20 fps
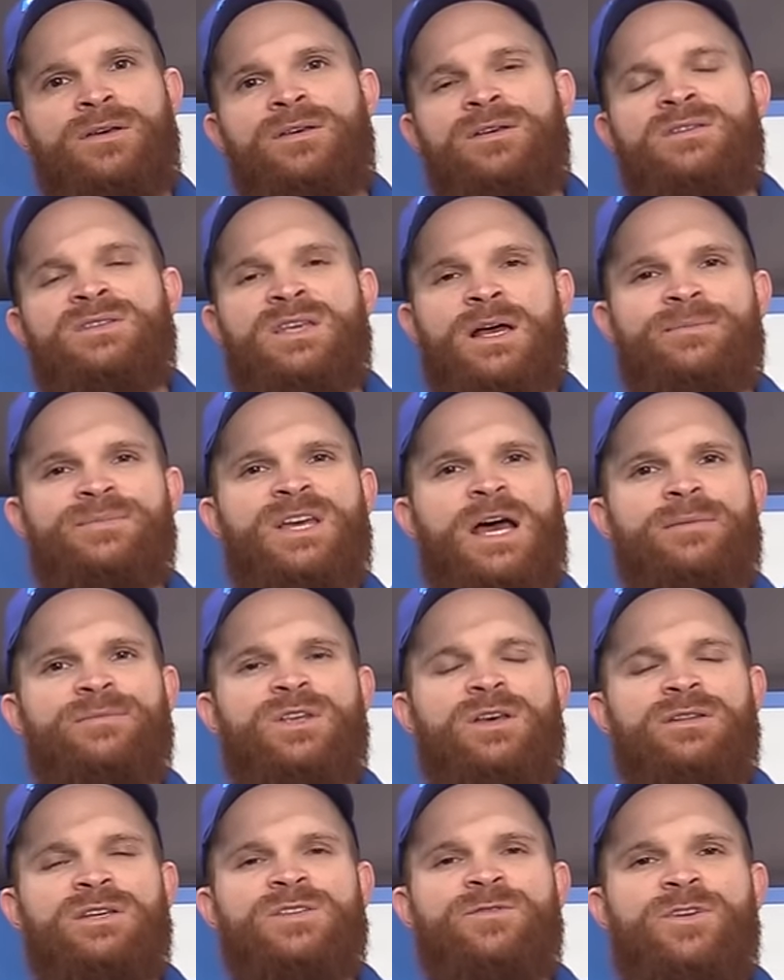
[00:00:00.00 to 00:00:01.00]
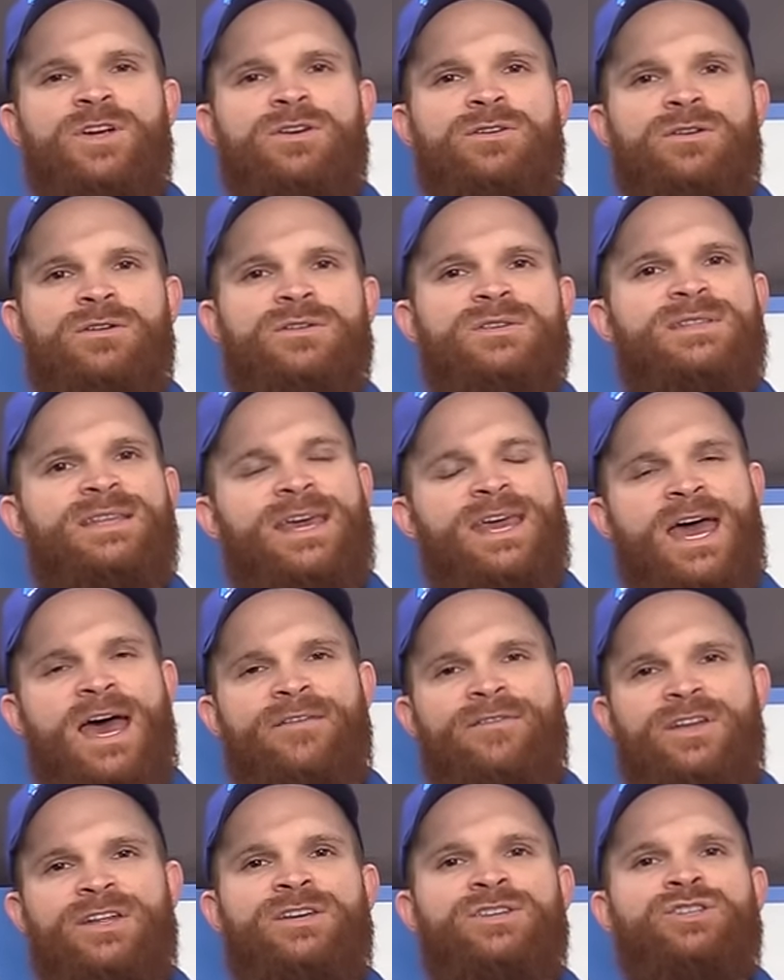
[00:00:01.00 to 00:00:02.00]
Sometimes on these vehicles, they
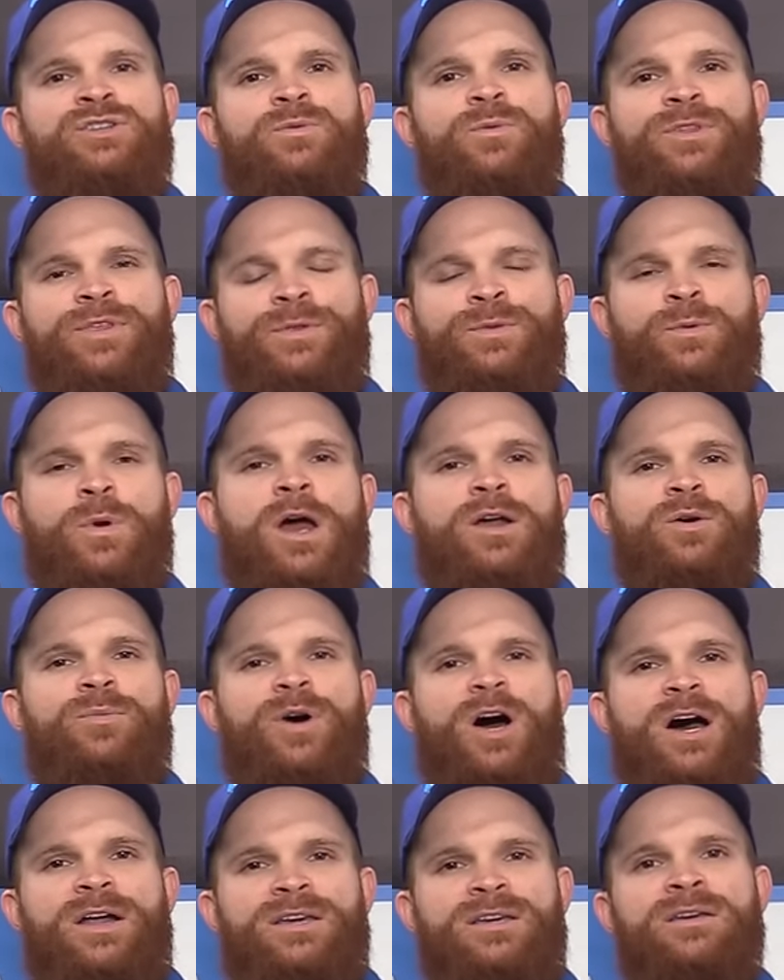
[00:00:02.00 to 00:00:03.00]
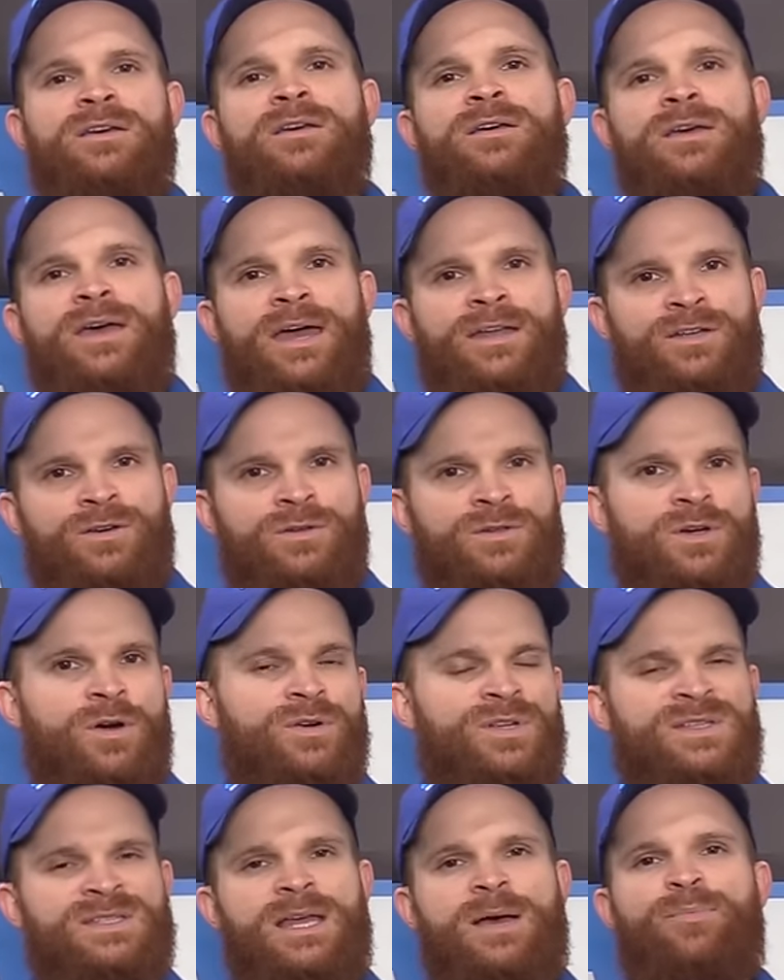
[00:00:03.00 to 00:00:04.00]
have an issue with the throttle body, and you'll
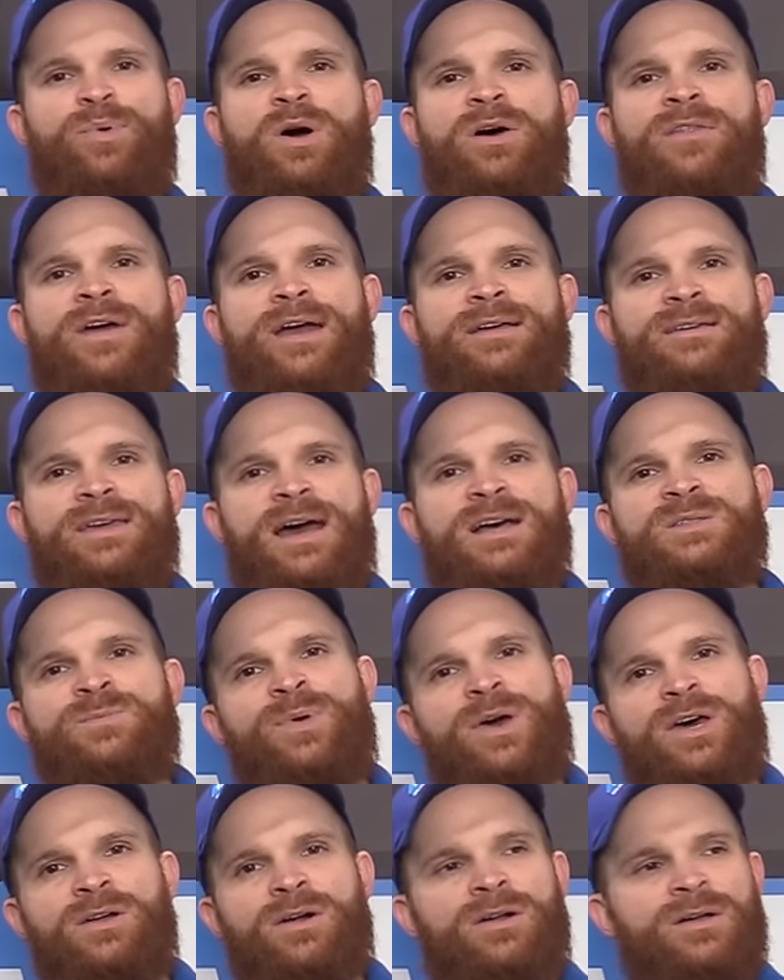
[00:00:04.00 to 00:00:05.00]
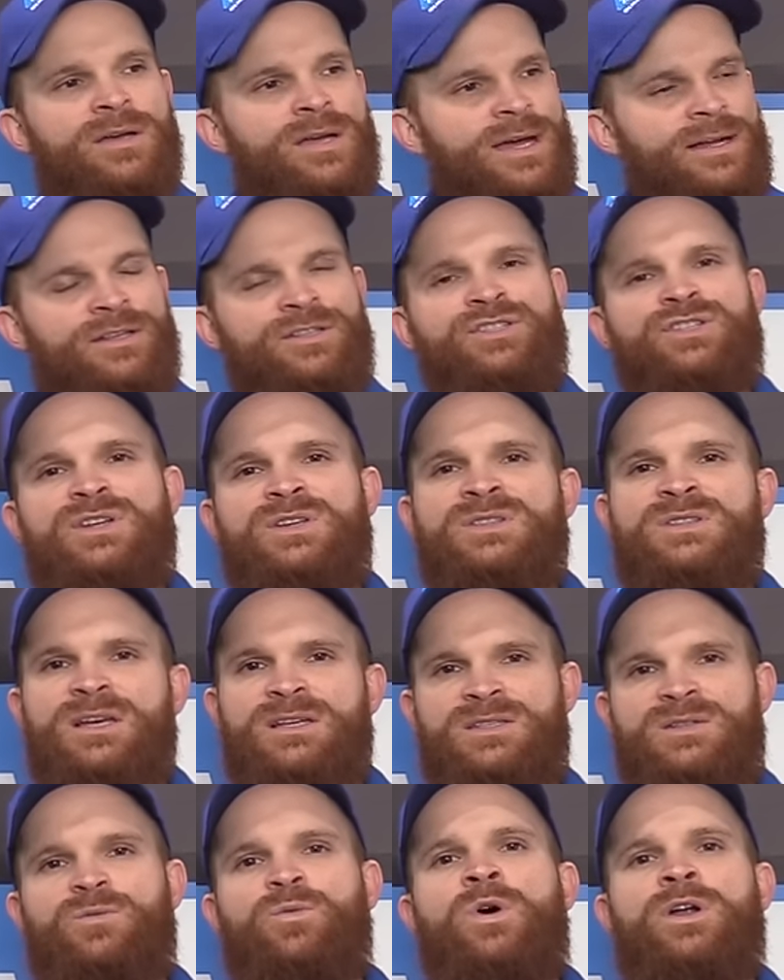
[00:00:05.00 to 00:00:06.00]
go to step on that gas pedal and it just
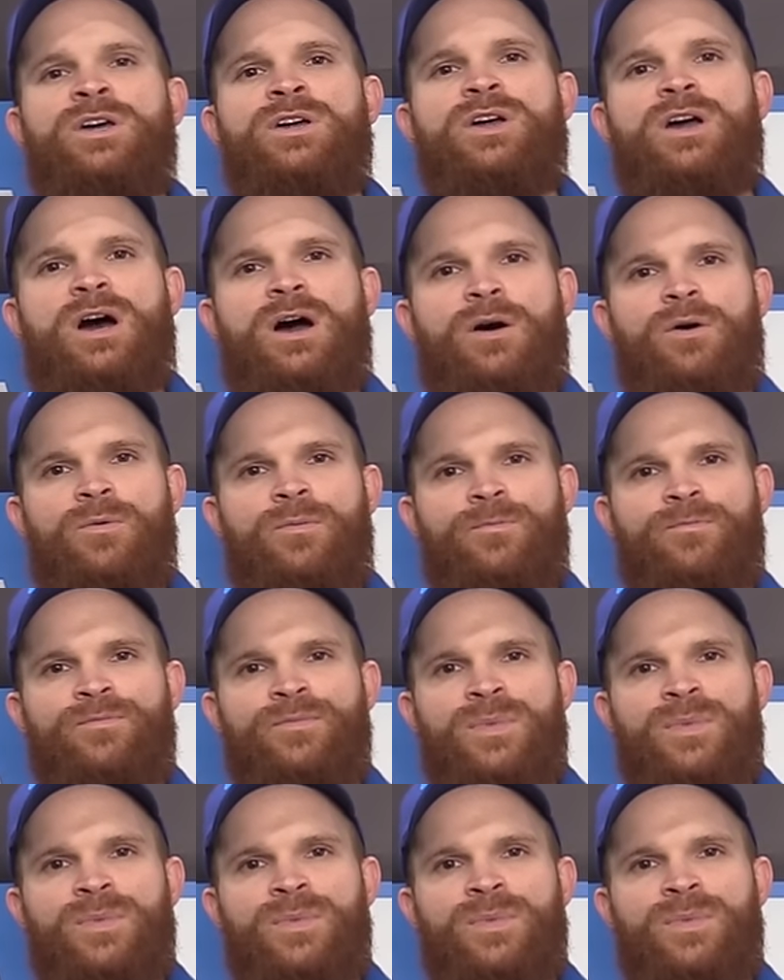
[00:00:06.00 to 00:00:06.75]
doesn't want to go.